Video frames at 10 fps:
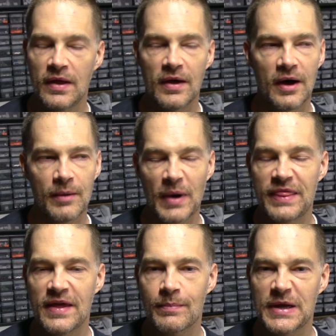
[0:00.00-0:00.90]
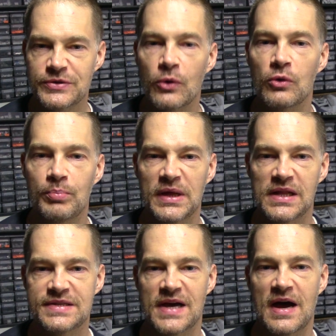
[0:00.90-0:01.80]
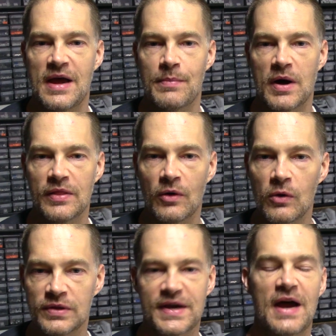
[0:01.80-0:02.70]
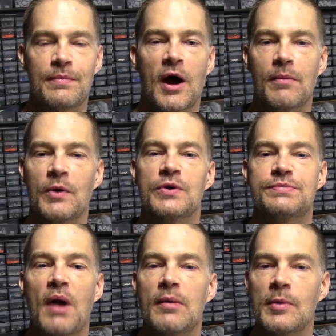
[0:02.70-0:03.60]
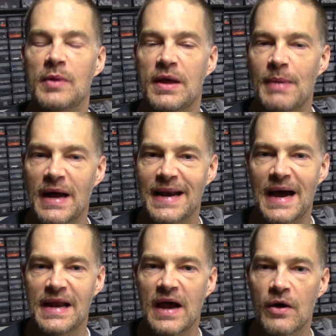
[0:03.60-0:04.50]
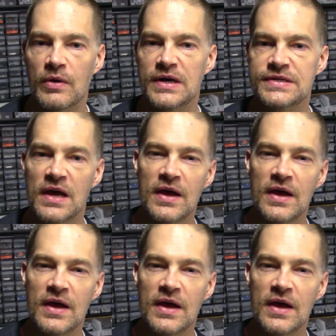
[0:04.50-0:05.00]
I think my total build time on the whole TIE bomber was probably about 9 hours.